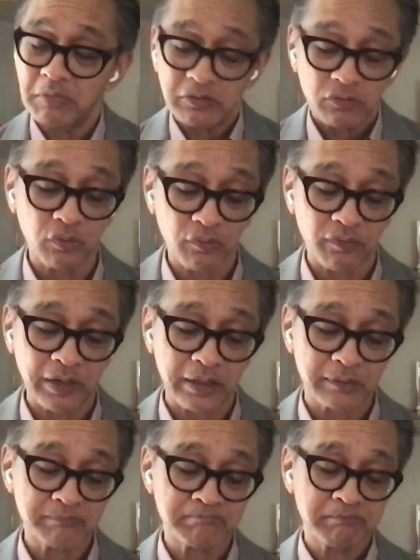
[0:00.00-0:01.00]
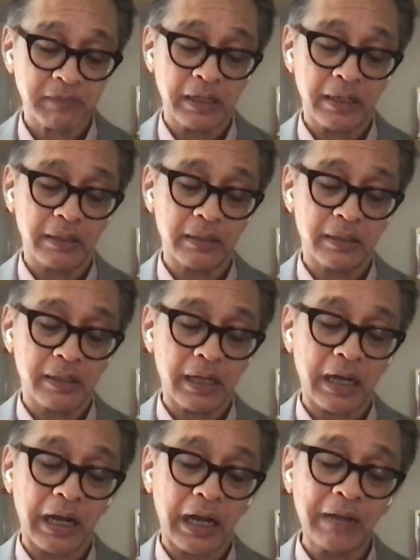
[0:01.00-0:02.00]
But so far,
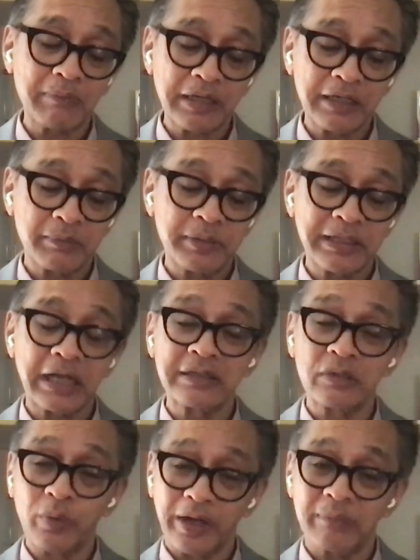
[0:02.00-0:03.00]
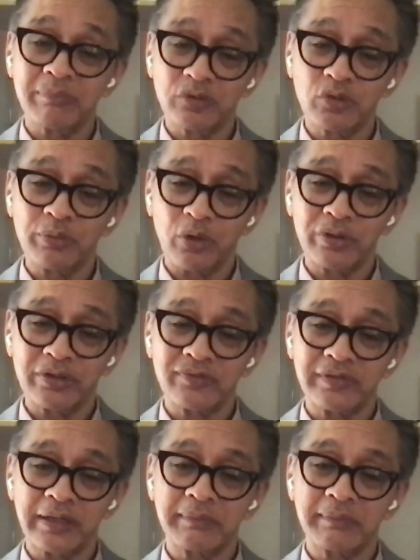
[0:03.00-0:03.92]
I'm a little bit underwhelmed, to be honest,